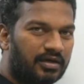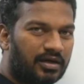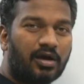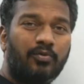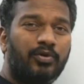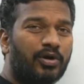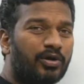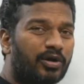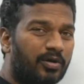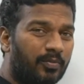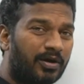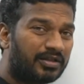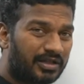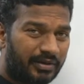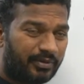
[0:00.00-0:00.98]
Now we don't have to
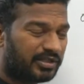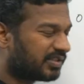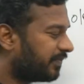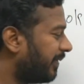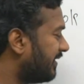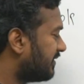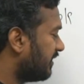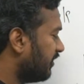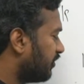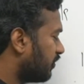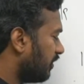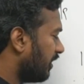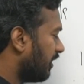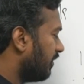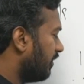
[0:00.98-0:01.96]
bother about space
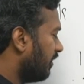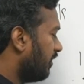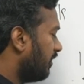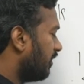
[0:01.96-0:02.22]
issue now.